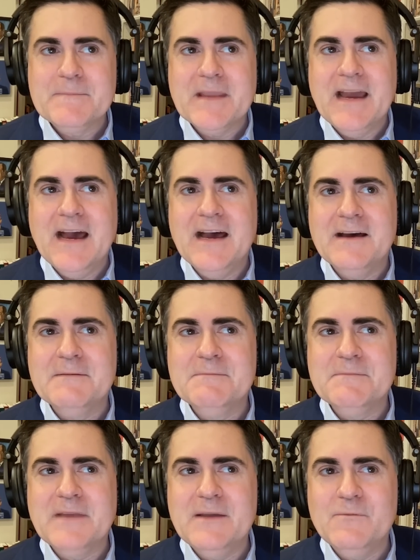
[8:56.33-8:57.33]

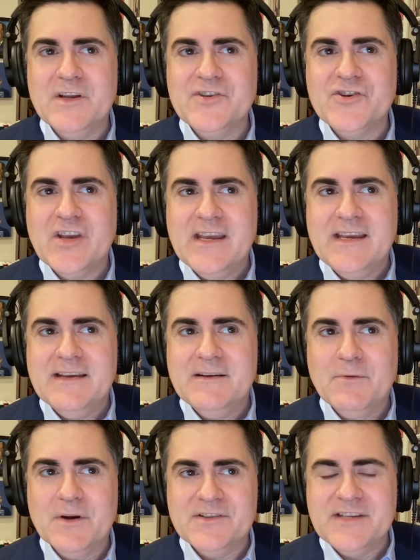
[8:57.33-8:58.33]
in which
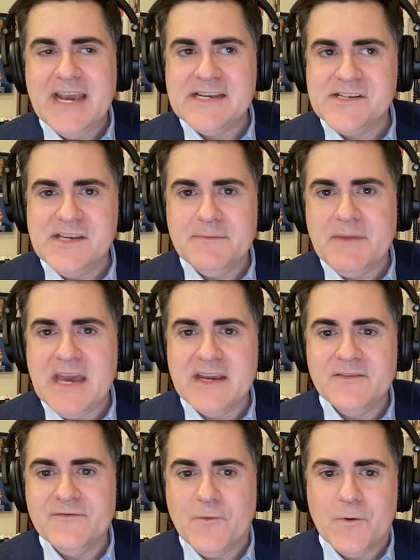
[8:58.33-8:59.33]
we're texting back
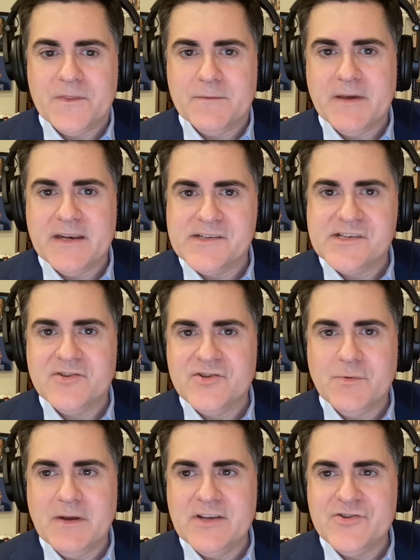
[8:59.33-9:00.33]
and forth about a
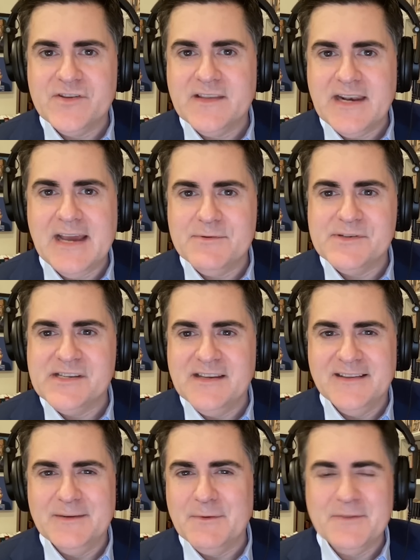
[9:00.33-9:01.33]
situation that I was
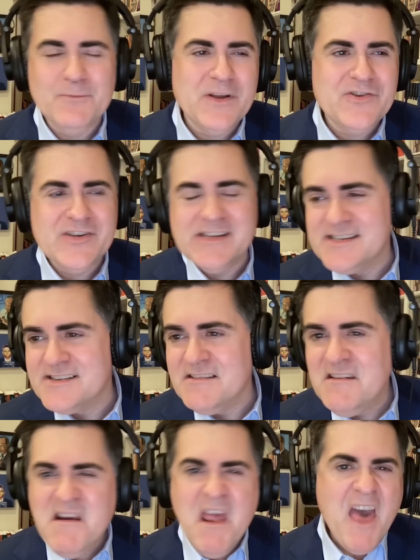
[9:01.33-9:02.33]
dealing with, which is
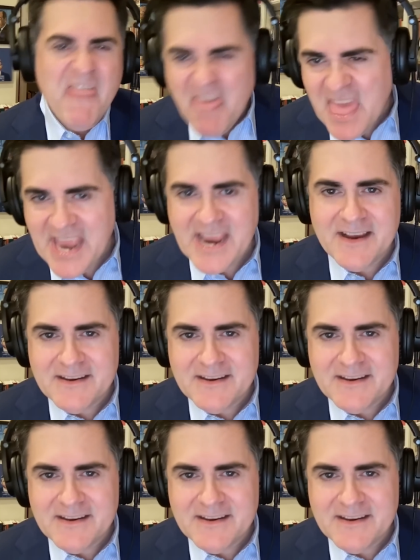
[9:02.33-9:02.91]
nothing,